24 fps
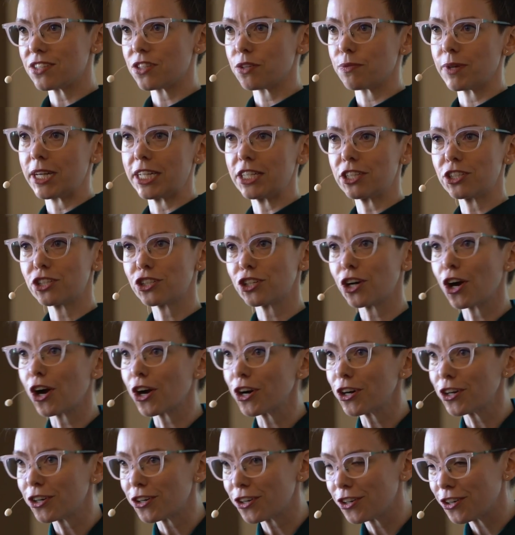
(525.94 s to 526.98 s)
is the right
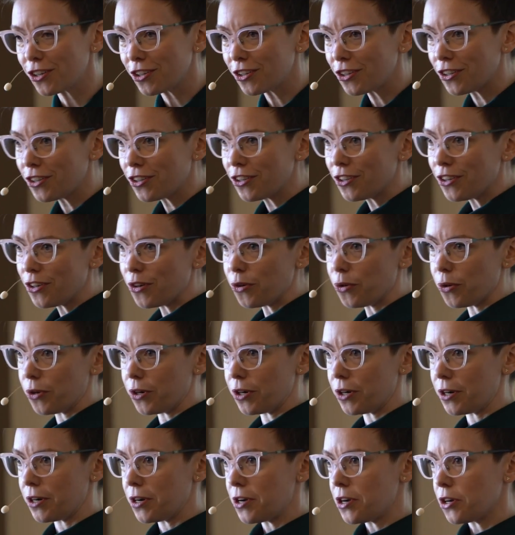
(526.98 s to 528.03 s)
chart
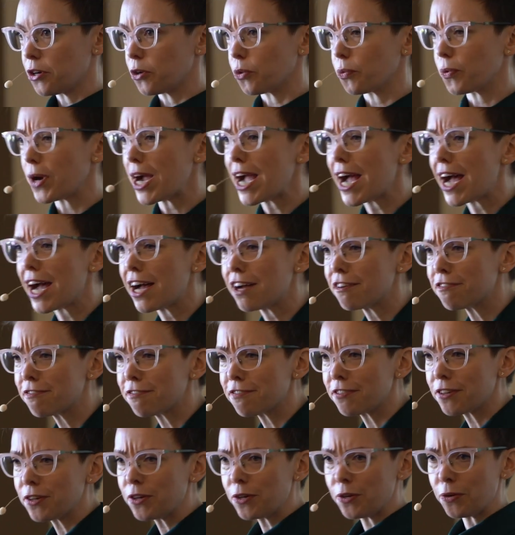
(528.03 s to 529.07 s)
or
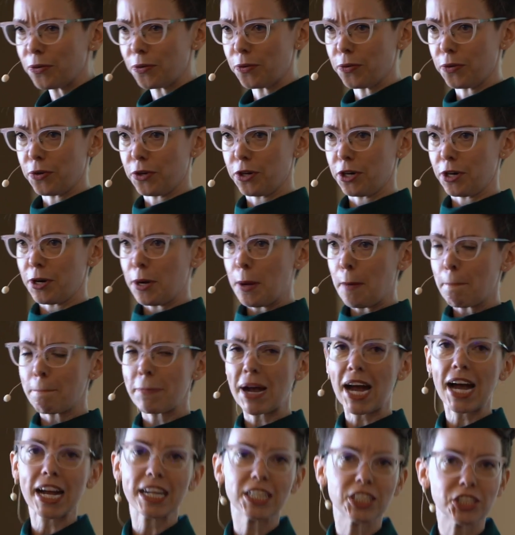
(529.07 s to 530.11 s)
graph or
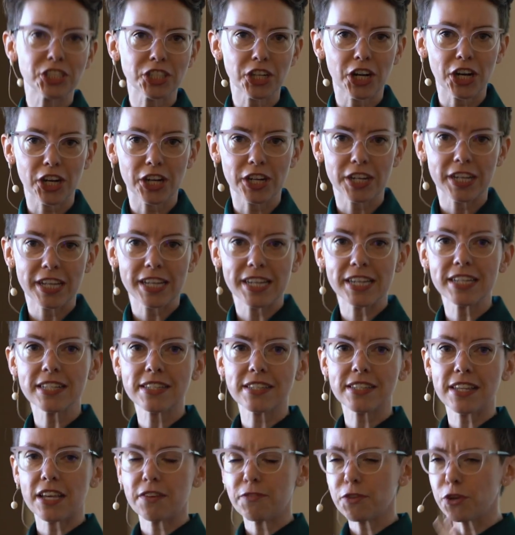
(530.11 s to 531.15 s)
pie chart, and
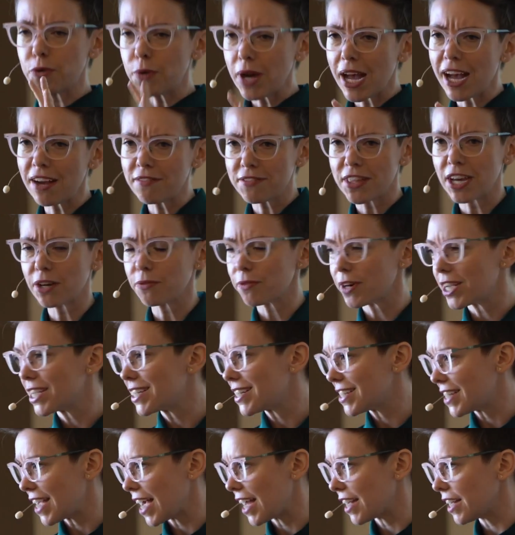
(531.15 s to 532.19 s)
if you have that
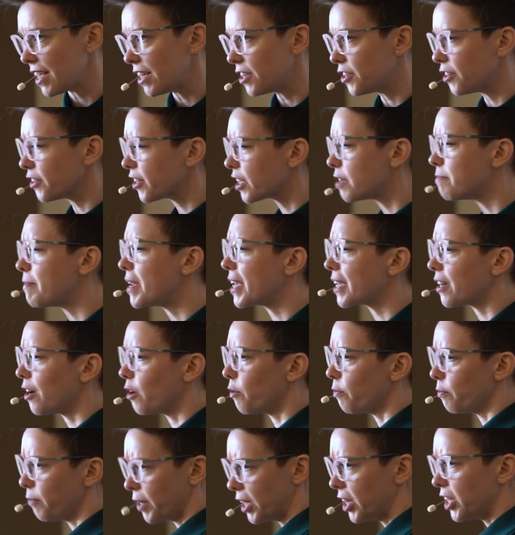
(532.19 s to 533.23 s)
right data, you're gonna make
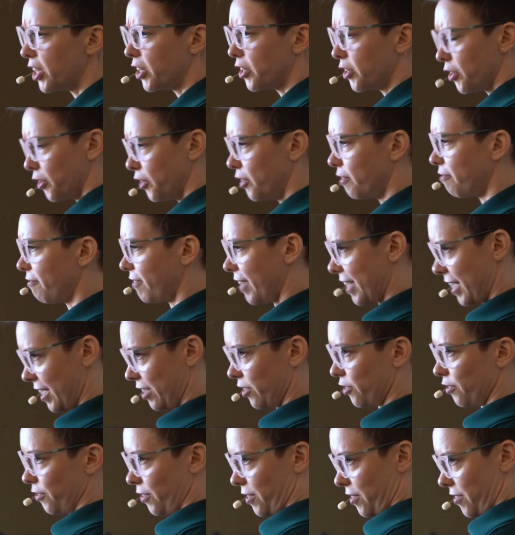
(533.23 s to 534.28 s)
a really good
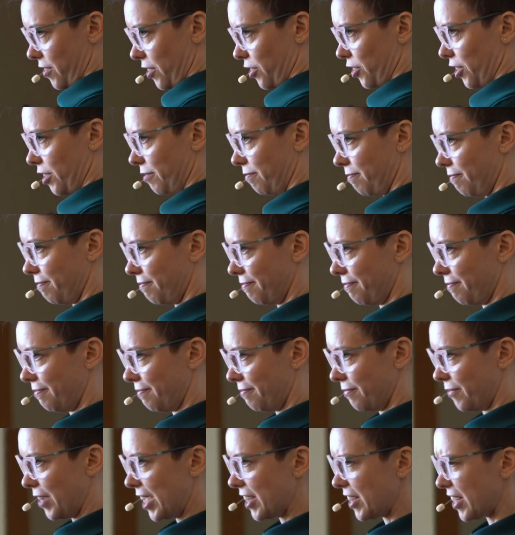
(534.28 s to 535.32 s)
financial decision,
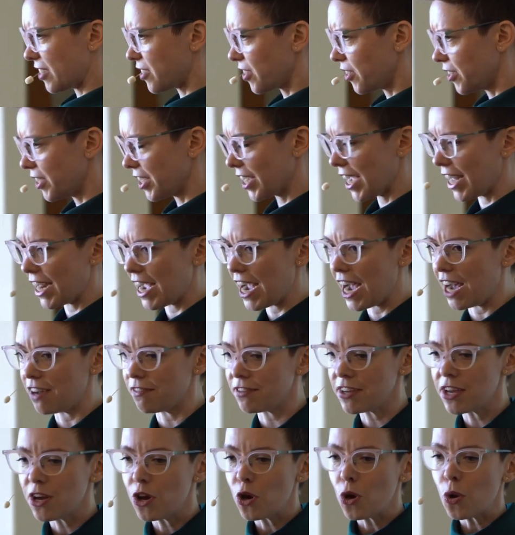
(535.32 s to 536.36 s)
right? That's all you gotta
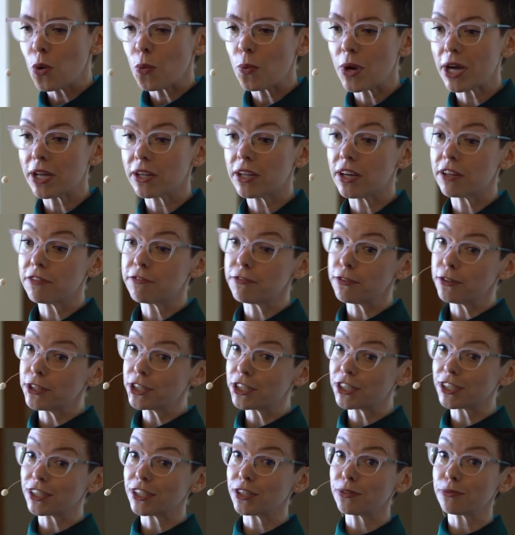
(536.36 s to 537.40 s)
have. Well,
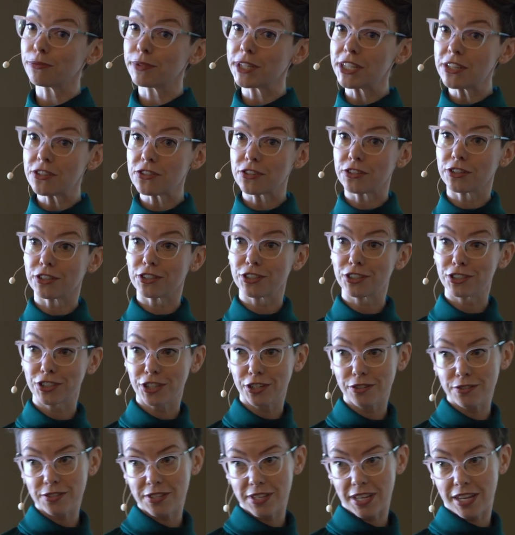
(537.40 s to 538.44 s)
unfortunately, research
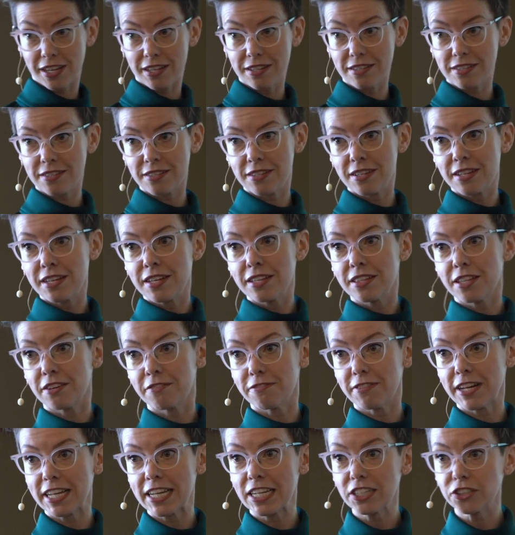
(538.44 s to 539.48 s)
shows us
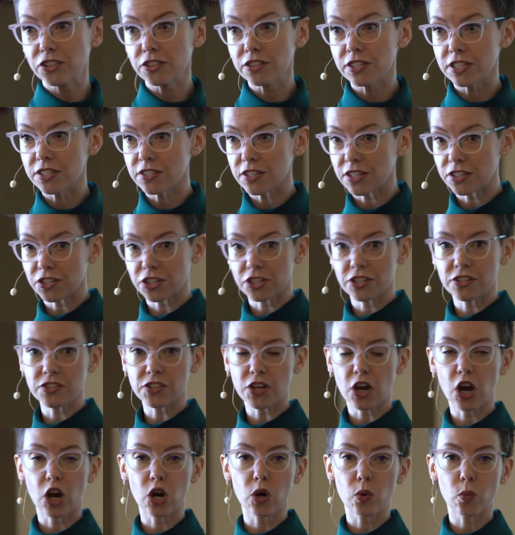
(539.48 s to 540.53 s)
that financial decisions
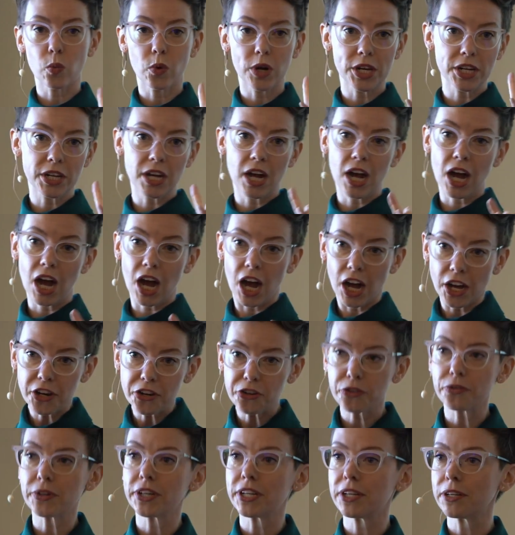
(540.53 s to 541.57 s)
are
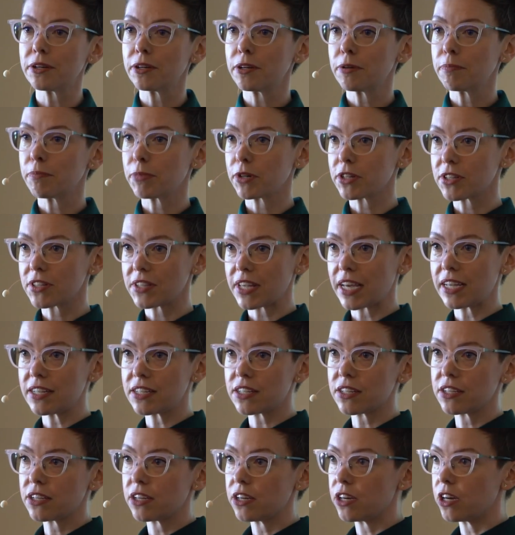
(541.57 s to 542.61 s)

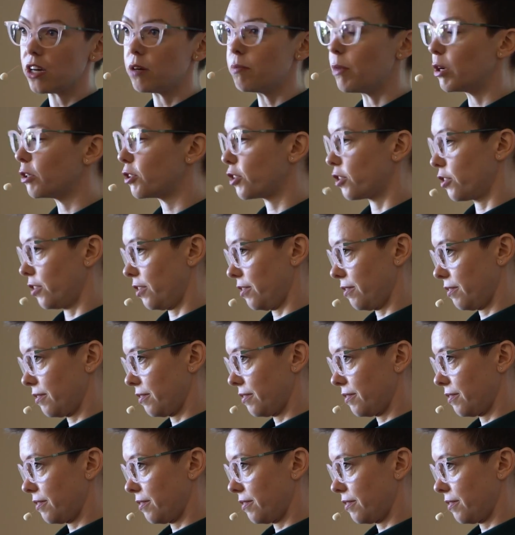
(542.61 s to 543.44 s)
100% emotional.